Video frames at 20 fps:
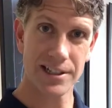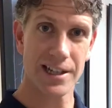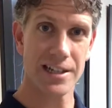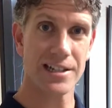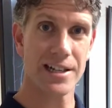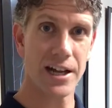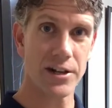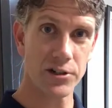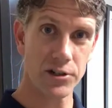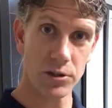
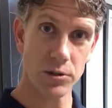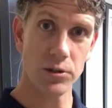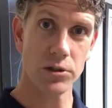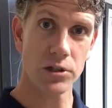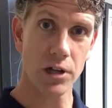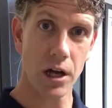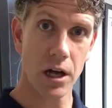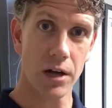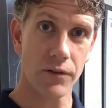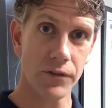that's not too
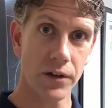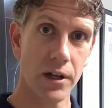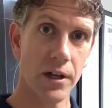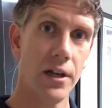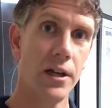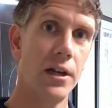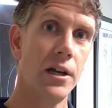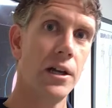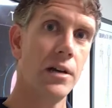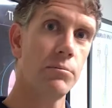soft,
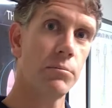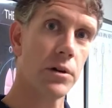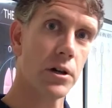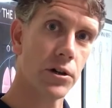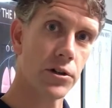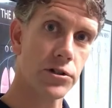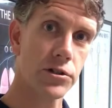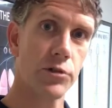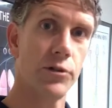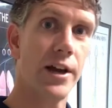but
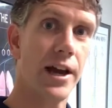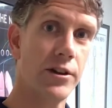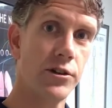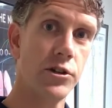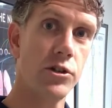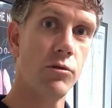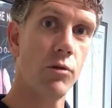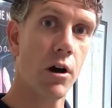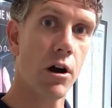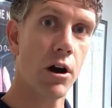also not
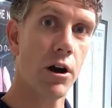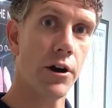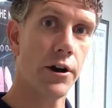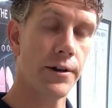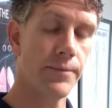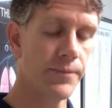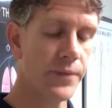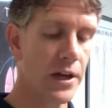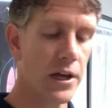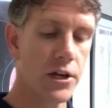too
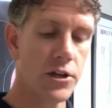hard.